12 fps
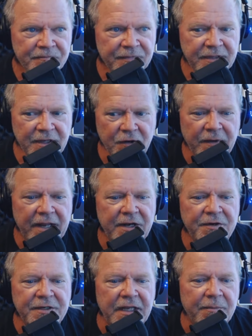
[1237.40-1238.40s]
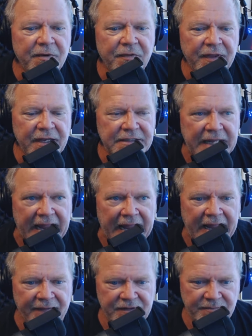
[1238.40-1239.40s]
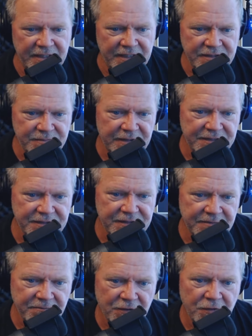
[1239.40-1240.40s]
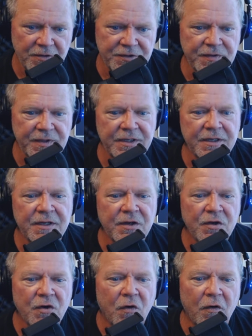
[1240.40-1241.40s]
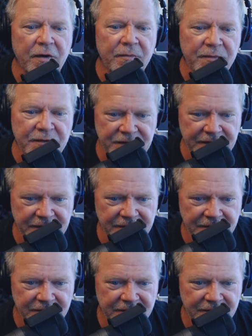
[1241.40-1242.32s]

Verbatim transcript: The greater, deeper things have to be expressed in poetry or in music.